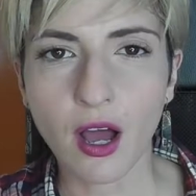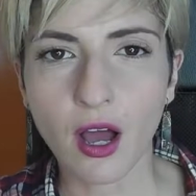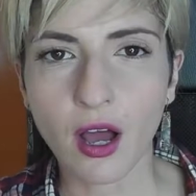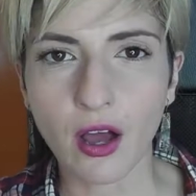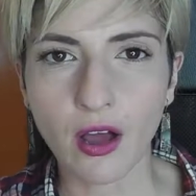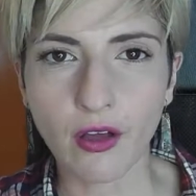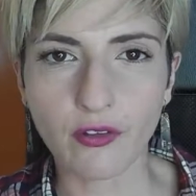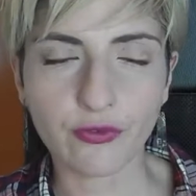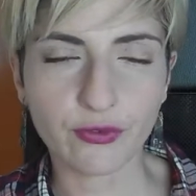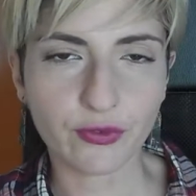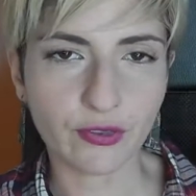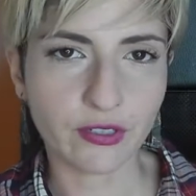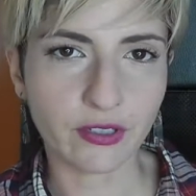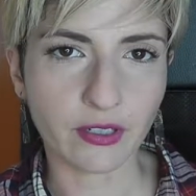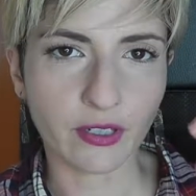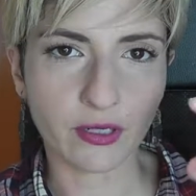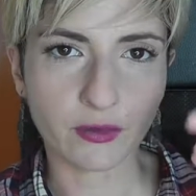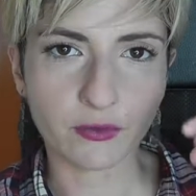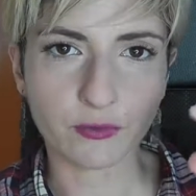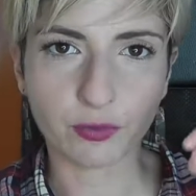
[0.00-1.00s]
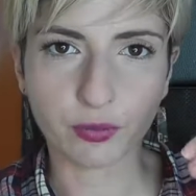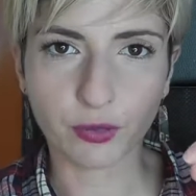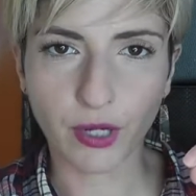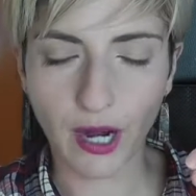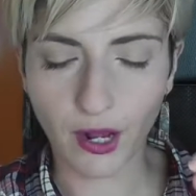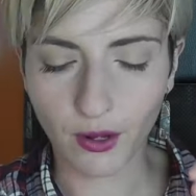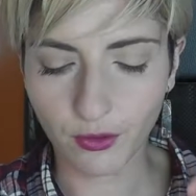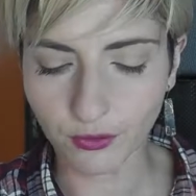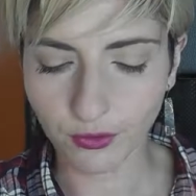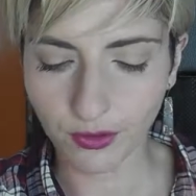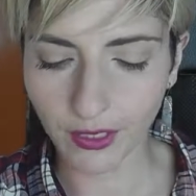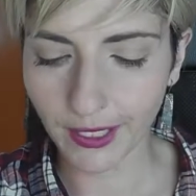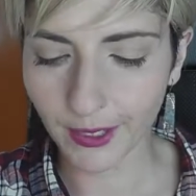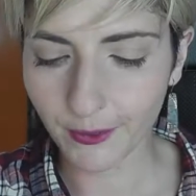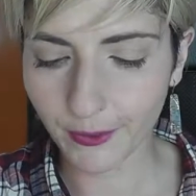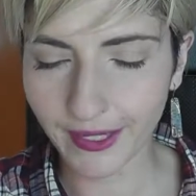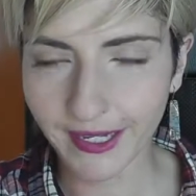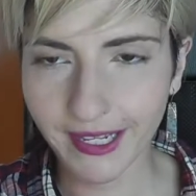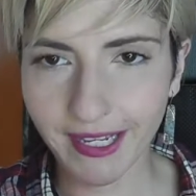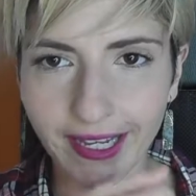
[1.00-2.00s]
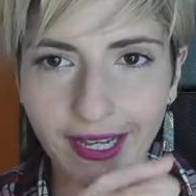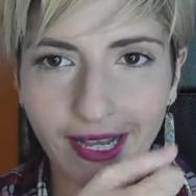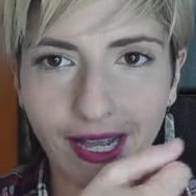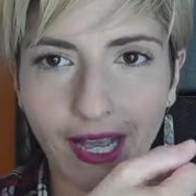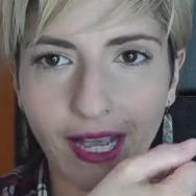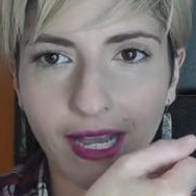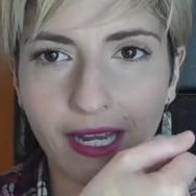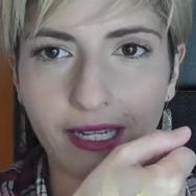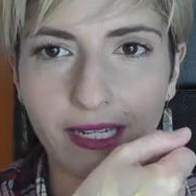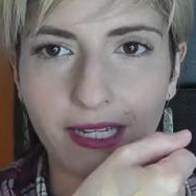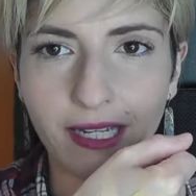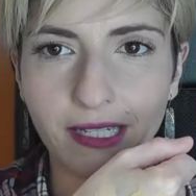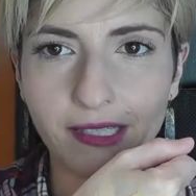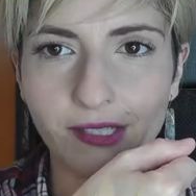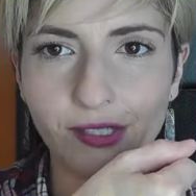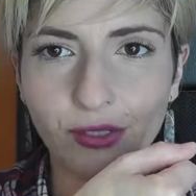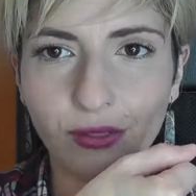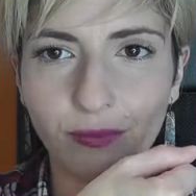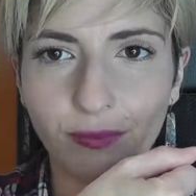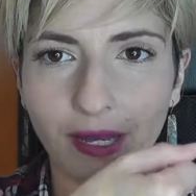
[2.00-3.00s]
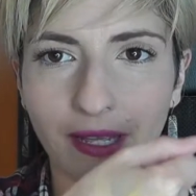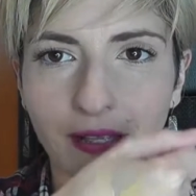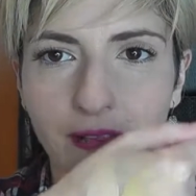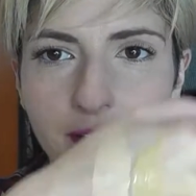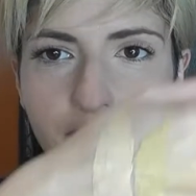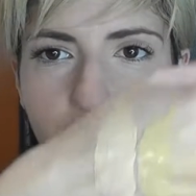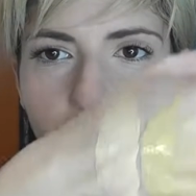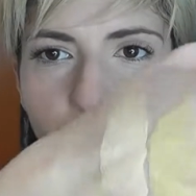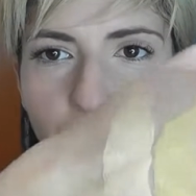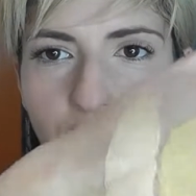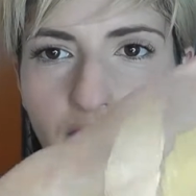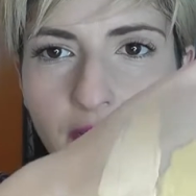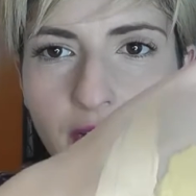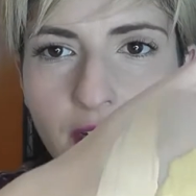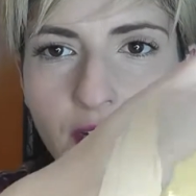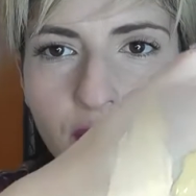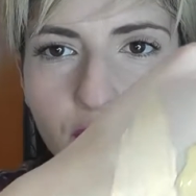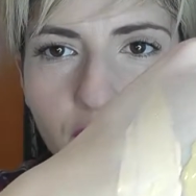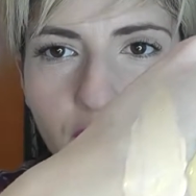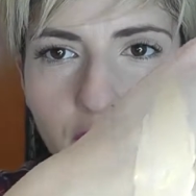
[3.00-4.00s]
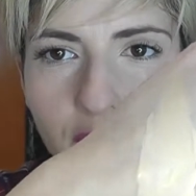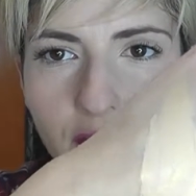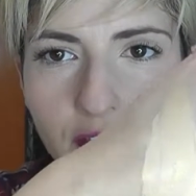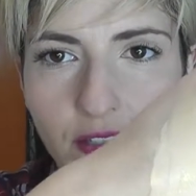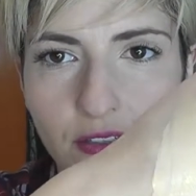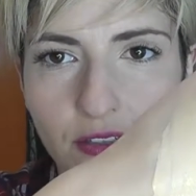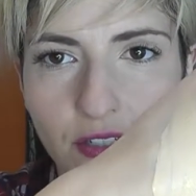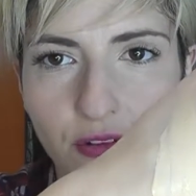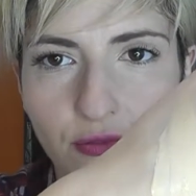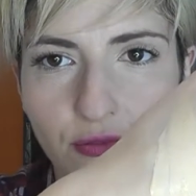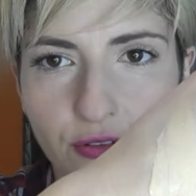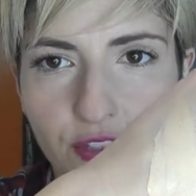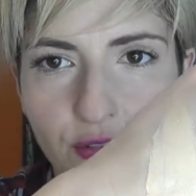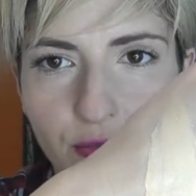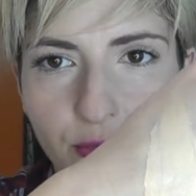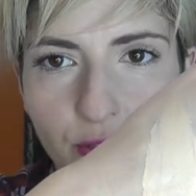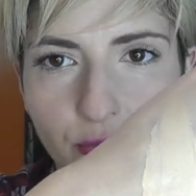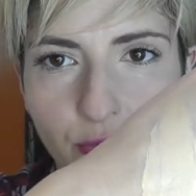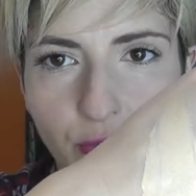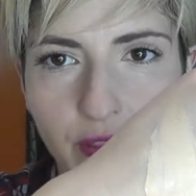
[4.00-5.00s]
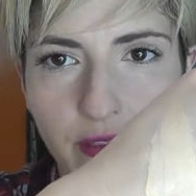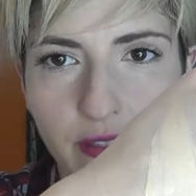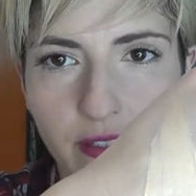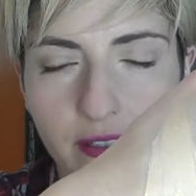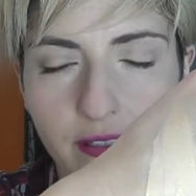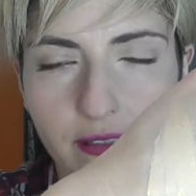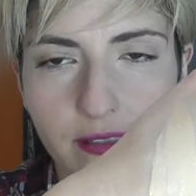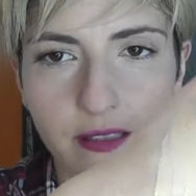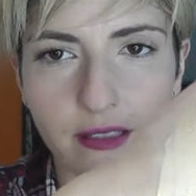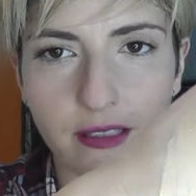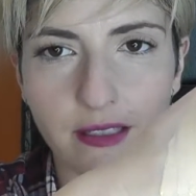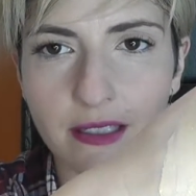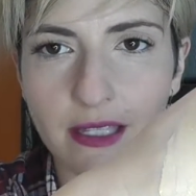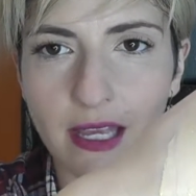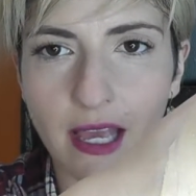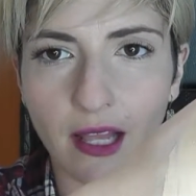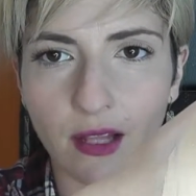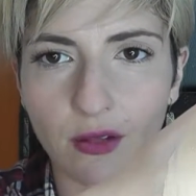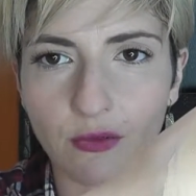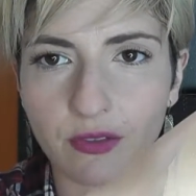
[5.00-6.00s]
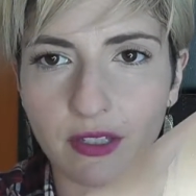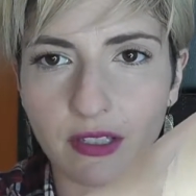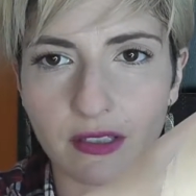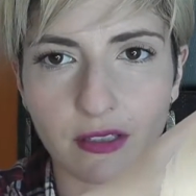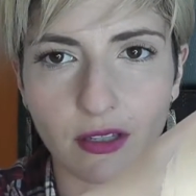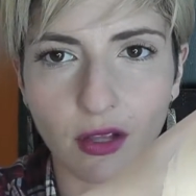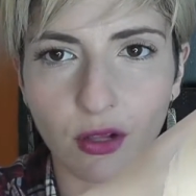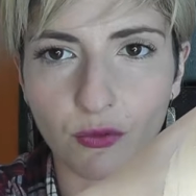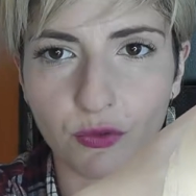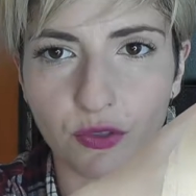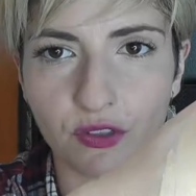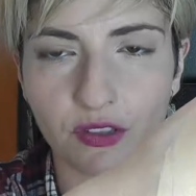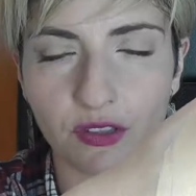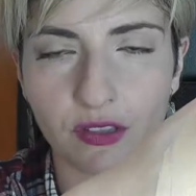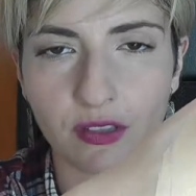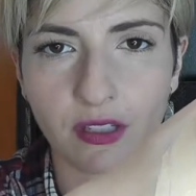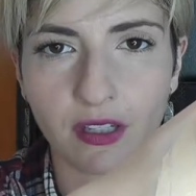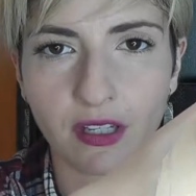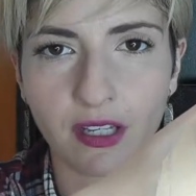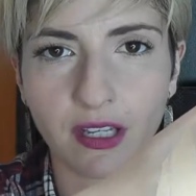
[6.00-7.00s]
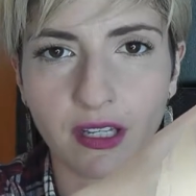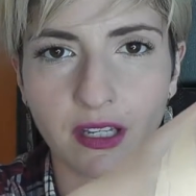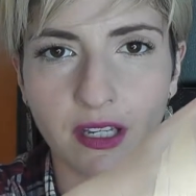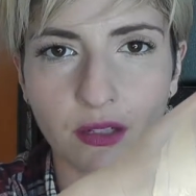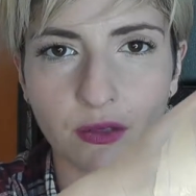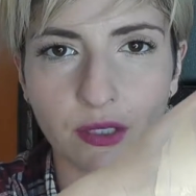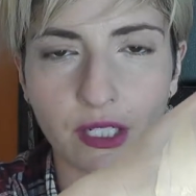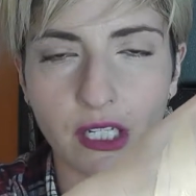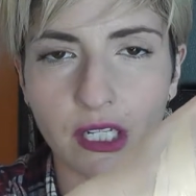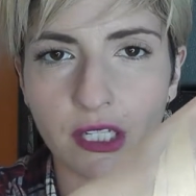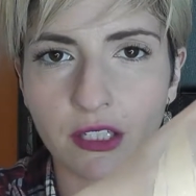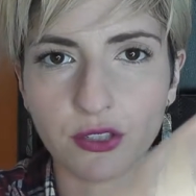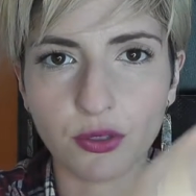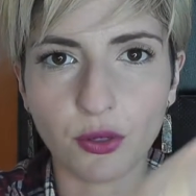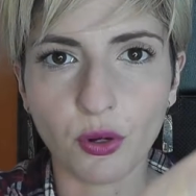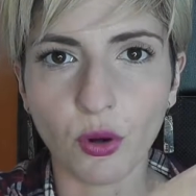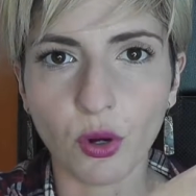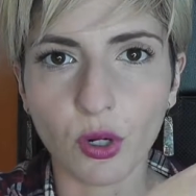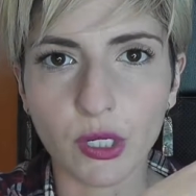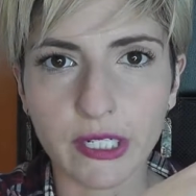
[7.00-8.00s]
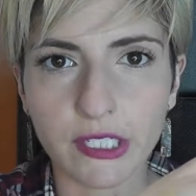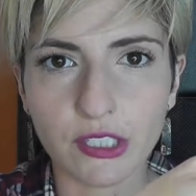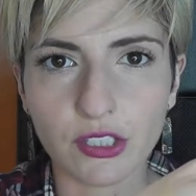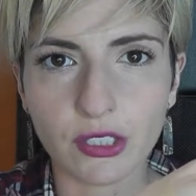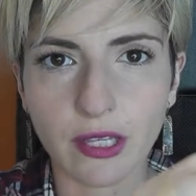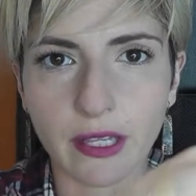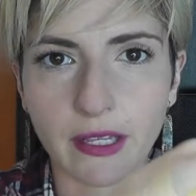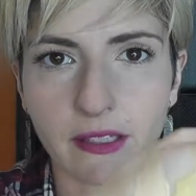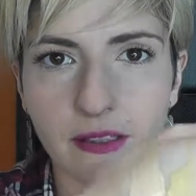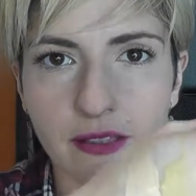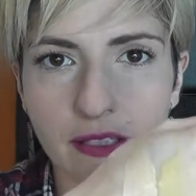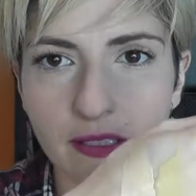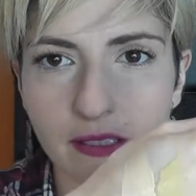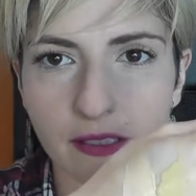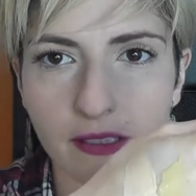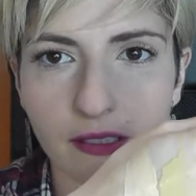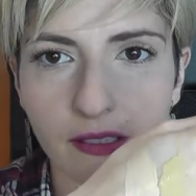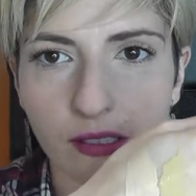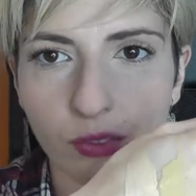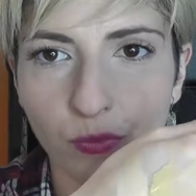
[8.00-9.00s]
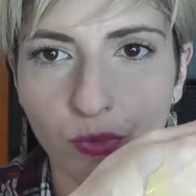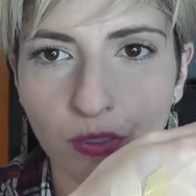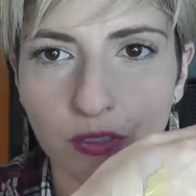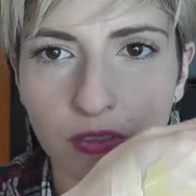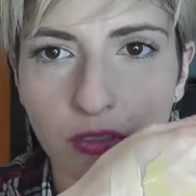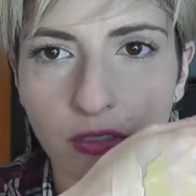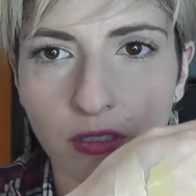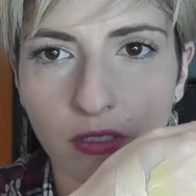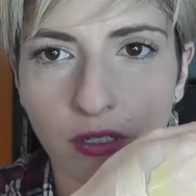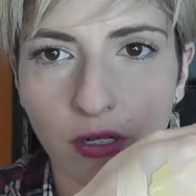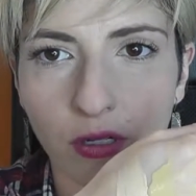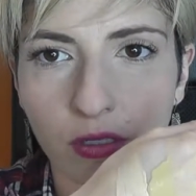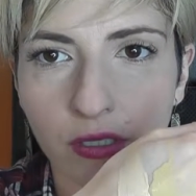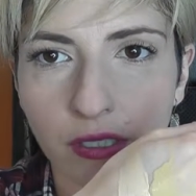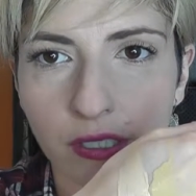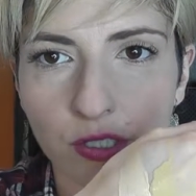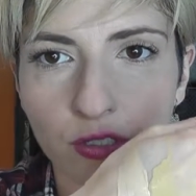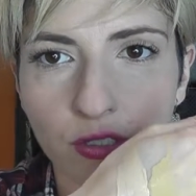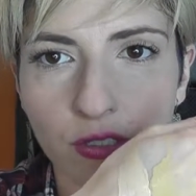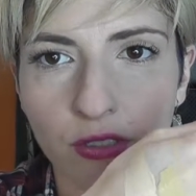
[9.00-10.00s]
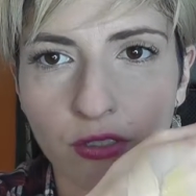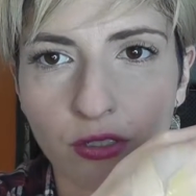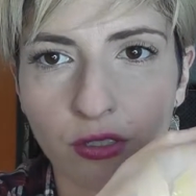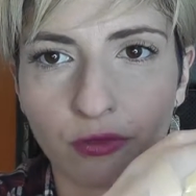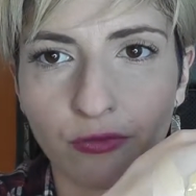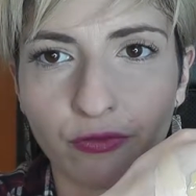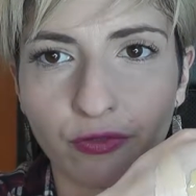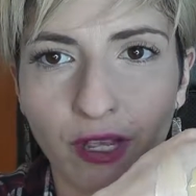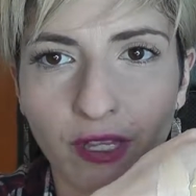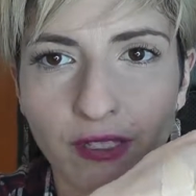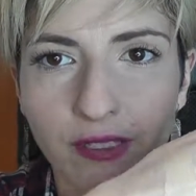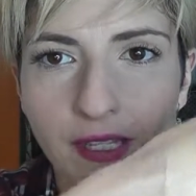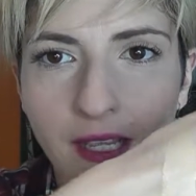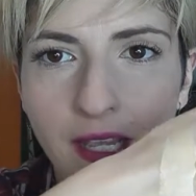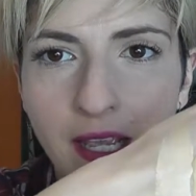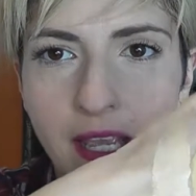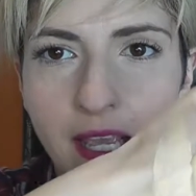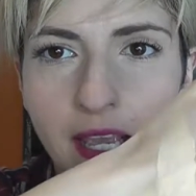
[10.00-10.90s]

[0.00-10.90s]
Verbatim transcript: of the brown liquid I need to apply on this. But can you see the difference between this yellow that's always gearing into orange? Like, this will turn orange into your face.